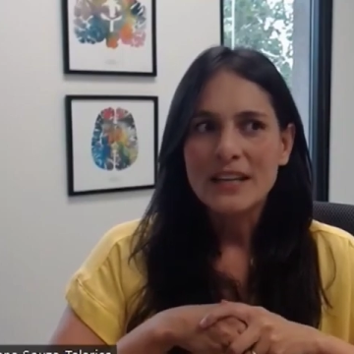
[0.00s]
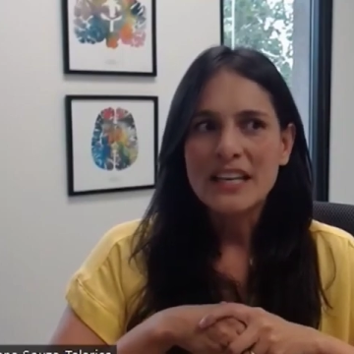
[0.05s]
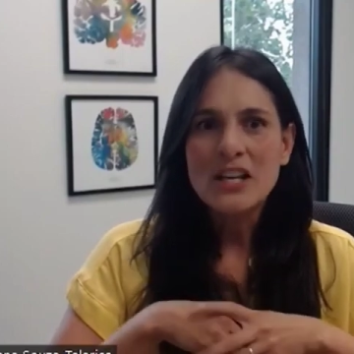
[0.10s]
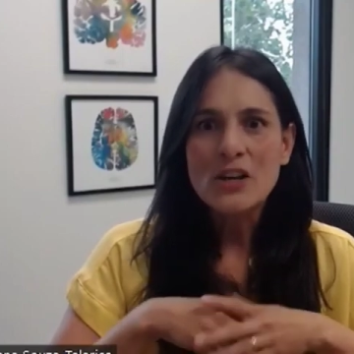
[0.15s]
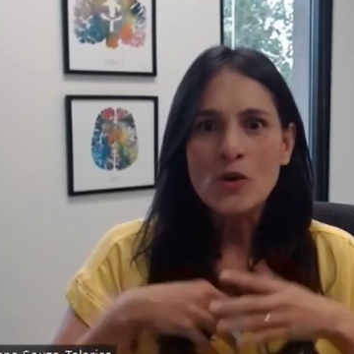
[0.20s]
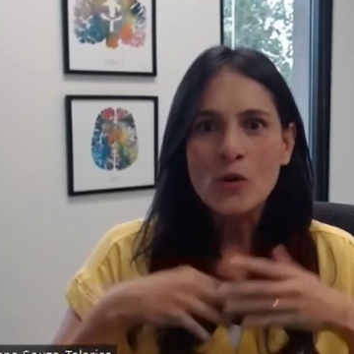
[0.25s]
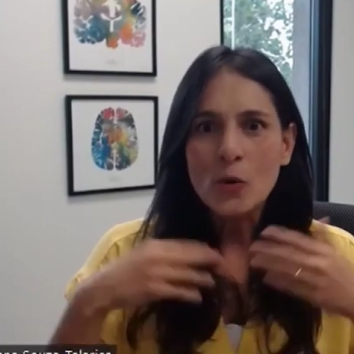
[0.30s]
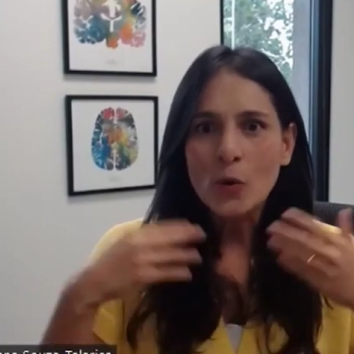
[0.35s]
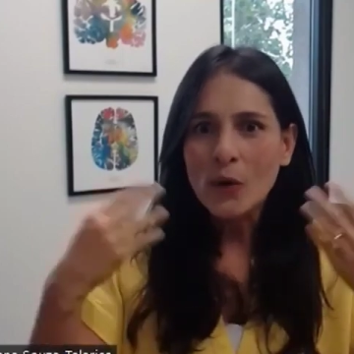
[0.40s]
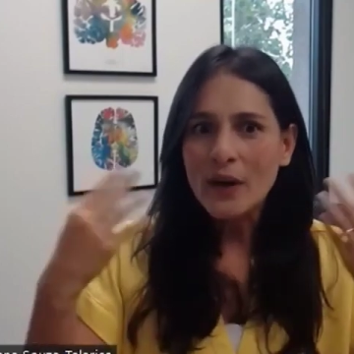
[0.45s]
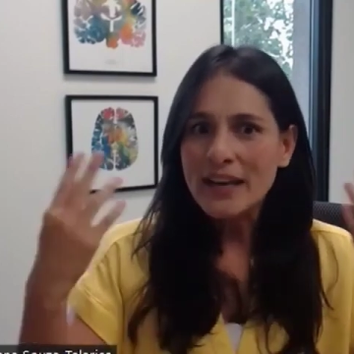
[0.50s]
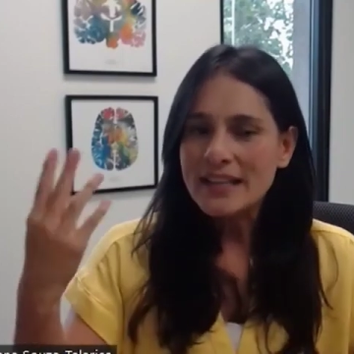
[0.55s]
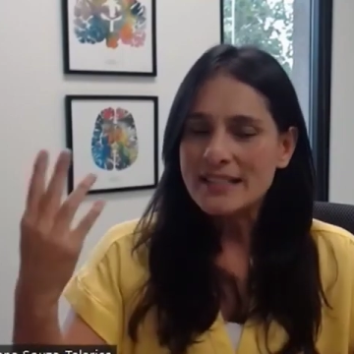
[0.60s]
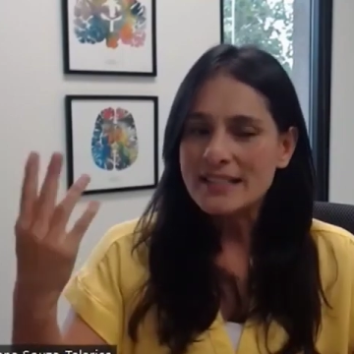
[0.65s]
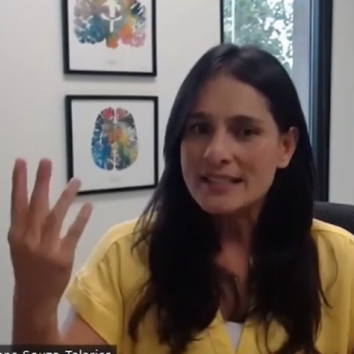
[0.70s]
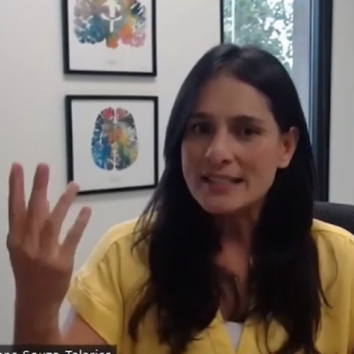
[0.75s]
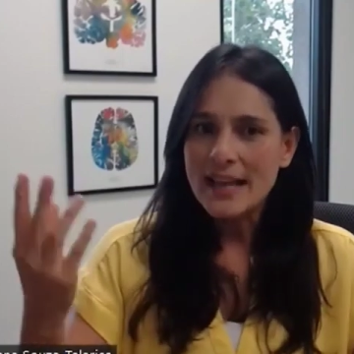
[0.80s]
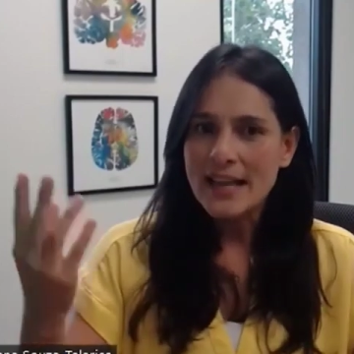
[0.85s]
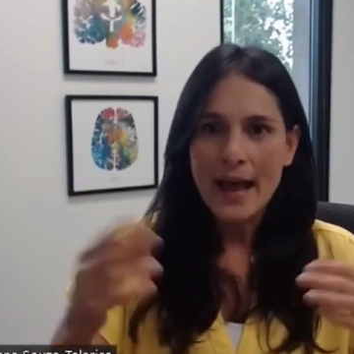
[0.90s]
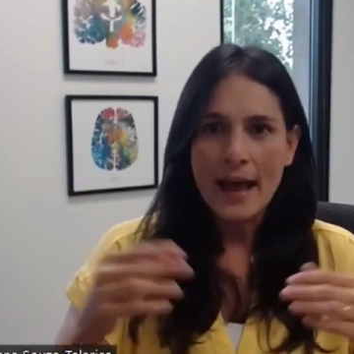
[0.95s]

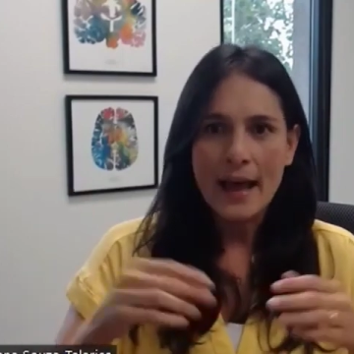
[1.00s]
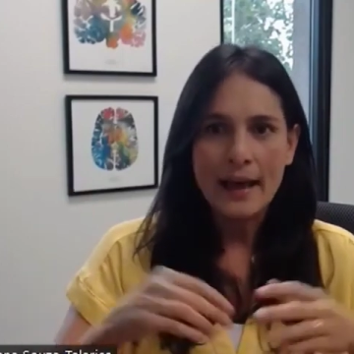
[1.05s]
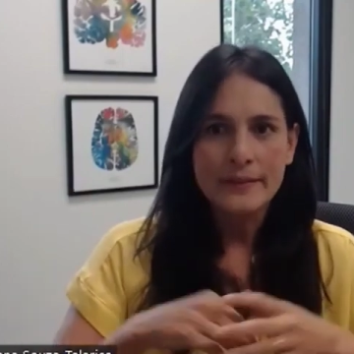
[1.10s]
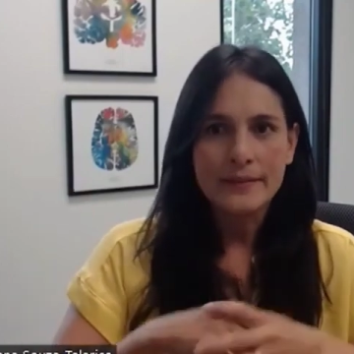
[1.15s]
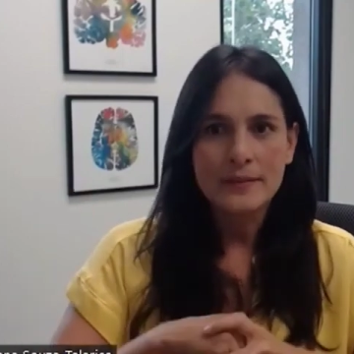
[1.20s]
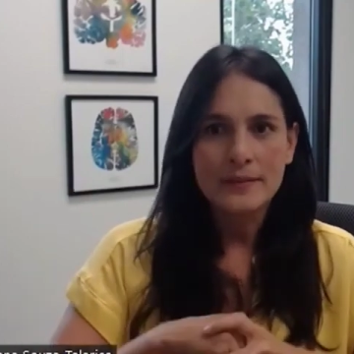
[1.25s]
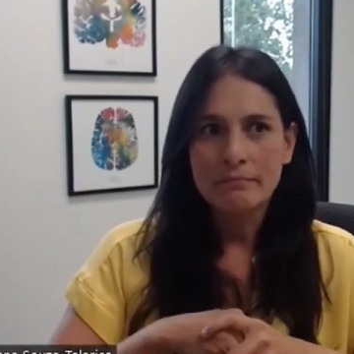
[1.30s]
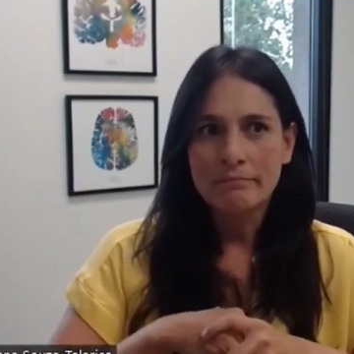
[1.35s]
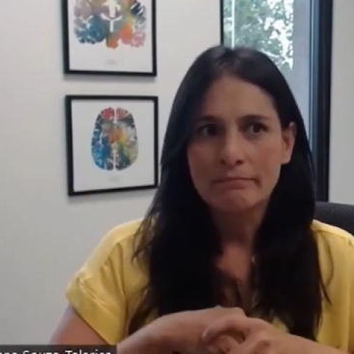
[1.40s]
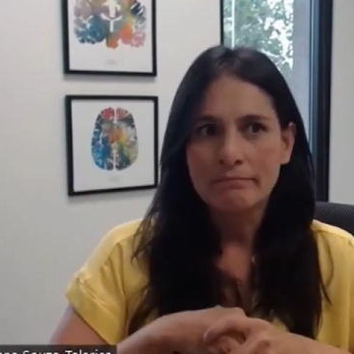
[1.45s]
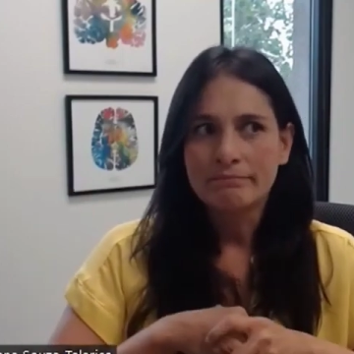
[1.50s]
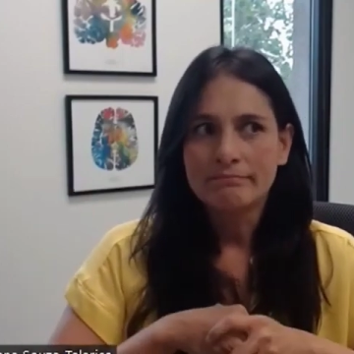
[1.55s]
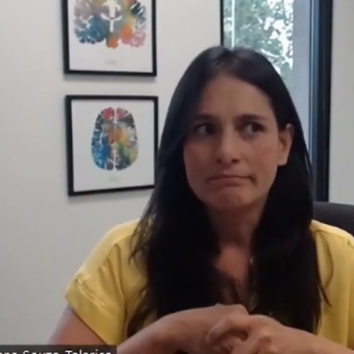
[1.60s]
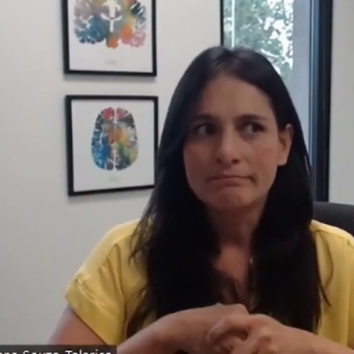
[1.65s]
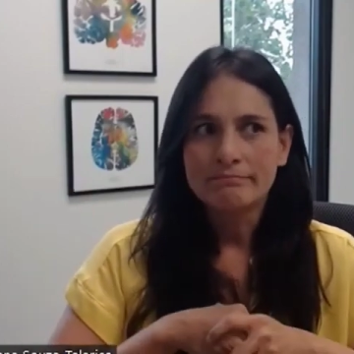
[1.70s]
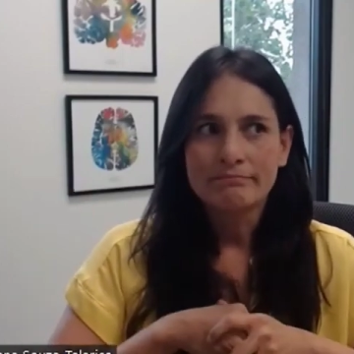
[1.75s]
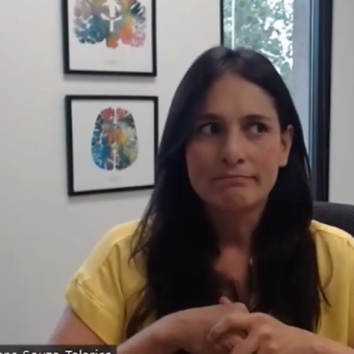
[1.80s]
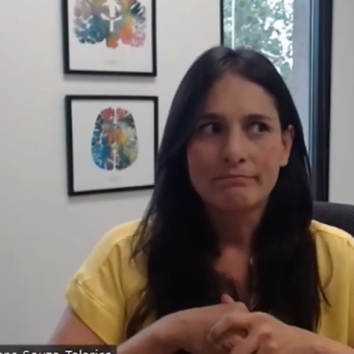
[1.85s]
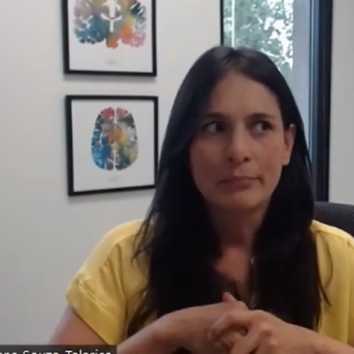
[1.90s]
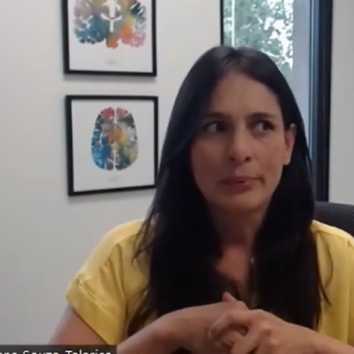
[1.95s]
increase that
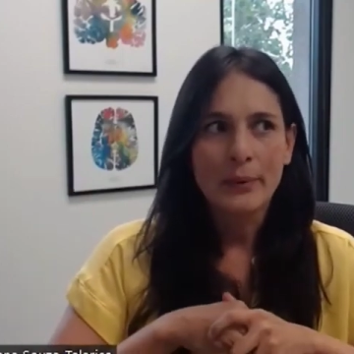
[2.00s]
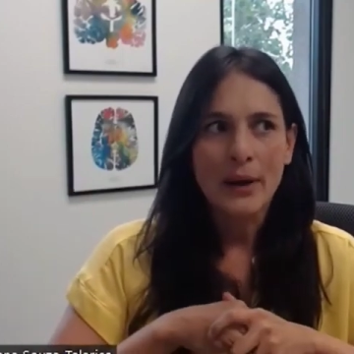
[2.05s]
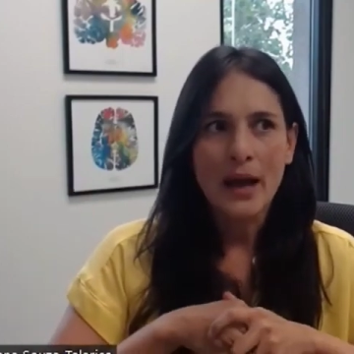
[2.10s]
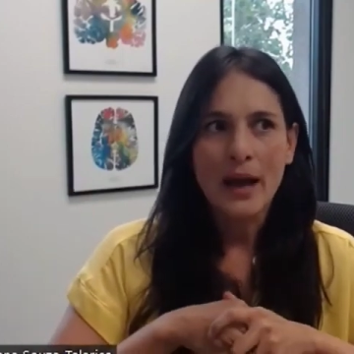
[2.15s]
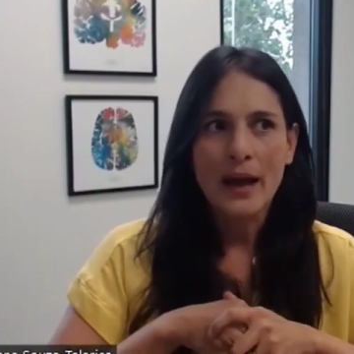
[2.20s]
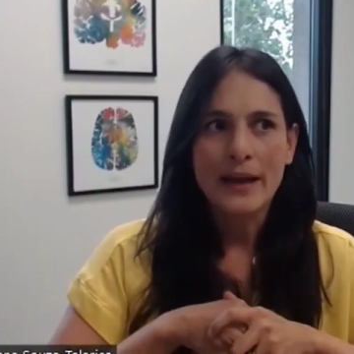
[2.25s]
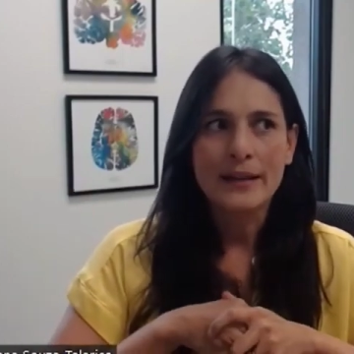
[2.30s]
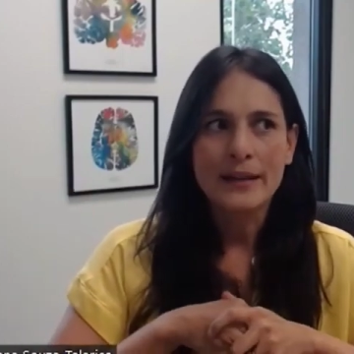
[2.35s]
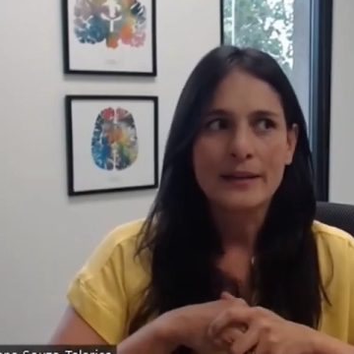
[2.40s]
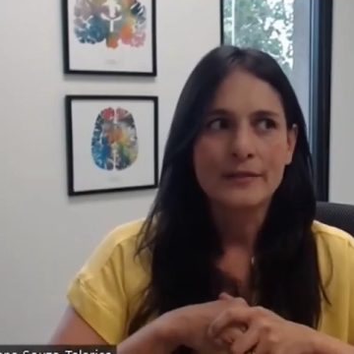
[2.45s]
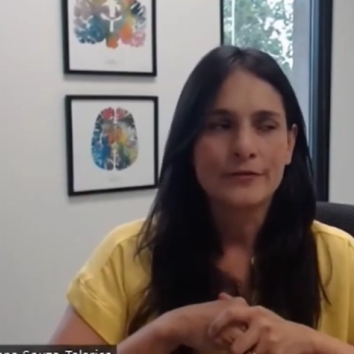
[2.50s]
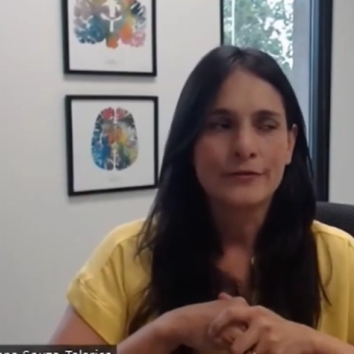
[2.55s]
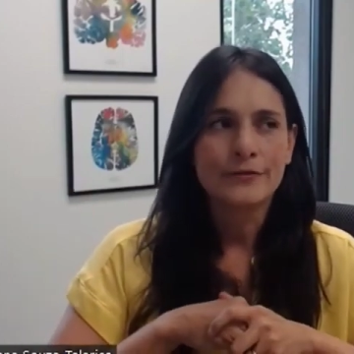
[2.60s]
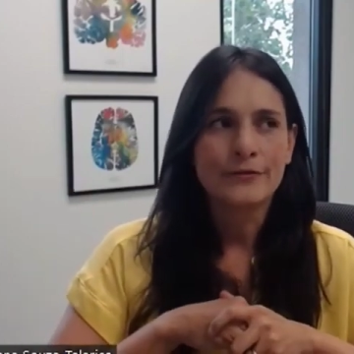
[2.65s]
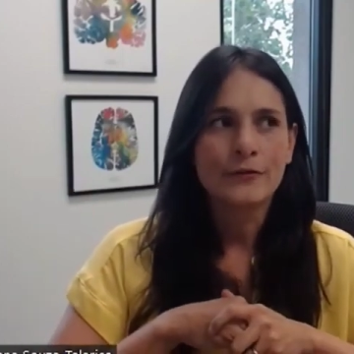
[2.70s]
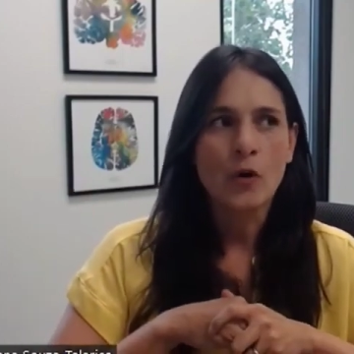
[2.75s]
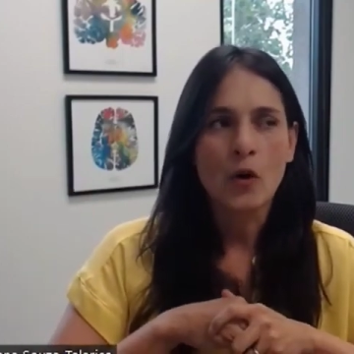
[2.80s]
by